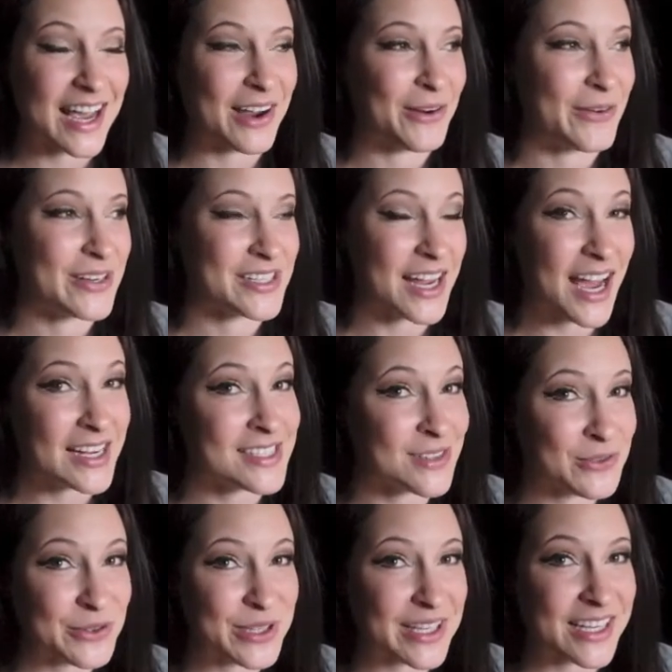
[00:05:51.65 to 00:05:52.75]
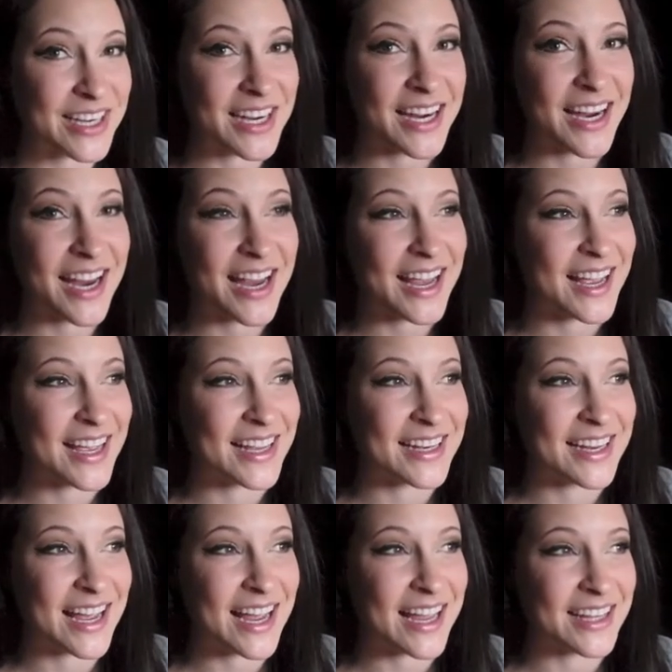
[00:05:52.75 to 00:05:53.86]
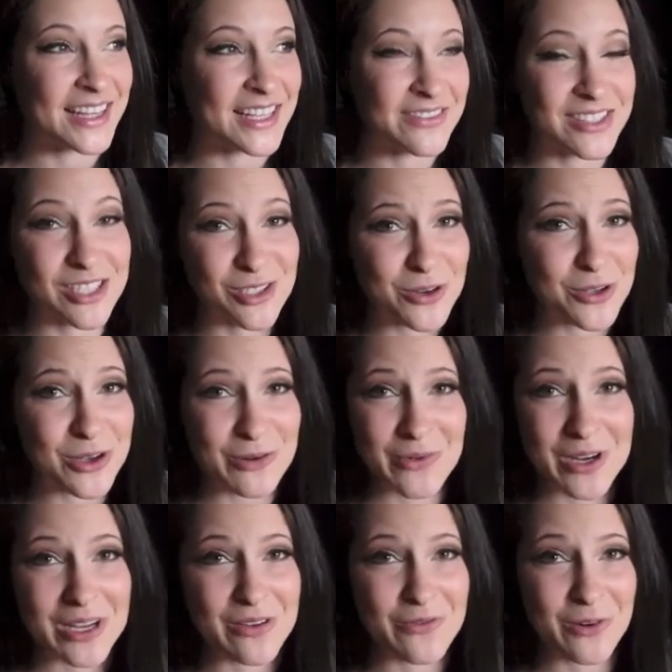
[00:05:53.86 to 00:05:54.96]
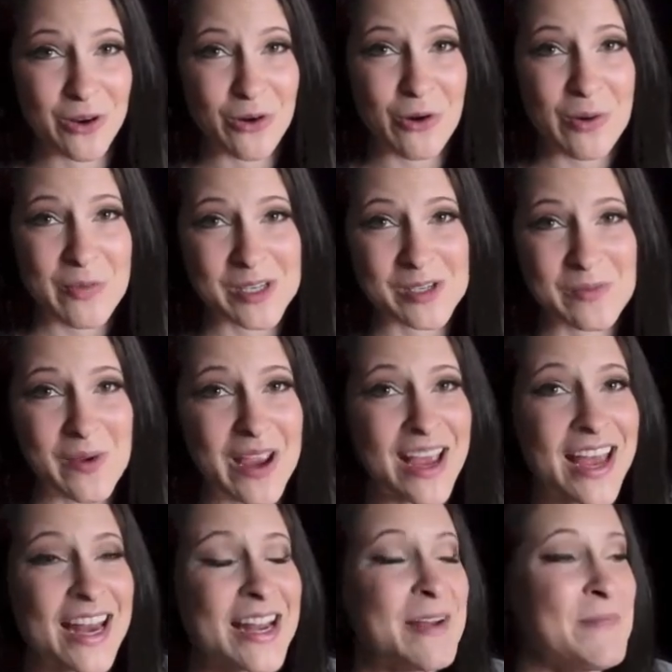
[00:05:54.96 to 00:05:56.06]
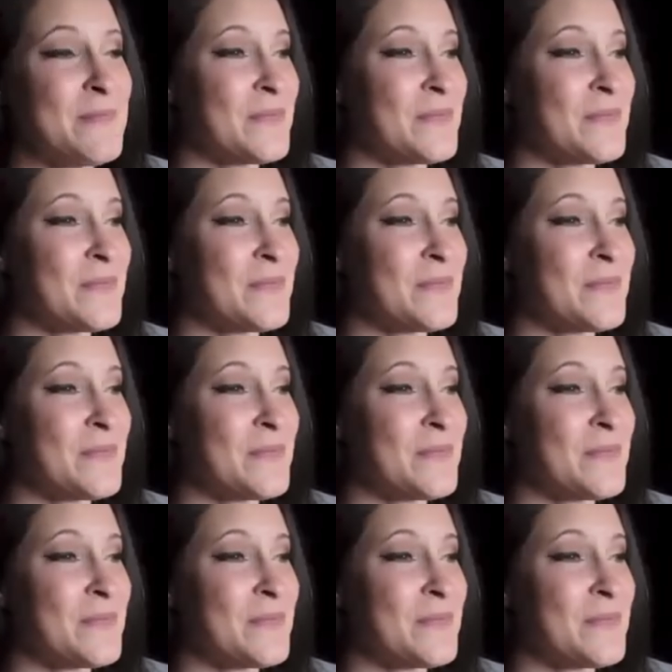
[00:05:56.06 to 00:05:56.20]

I went to high school here and I lived in Tokyo working for corporate Japan,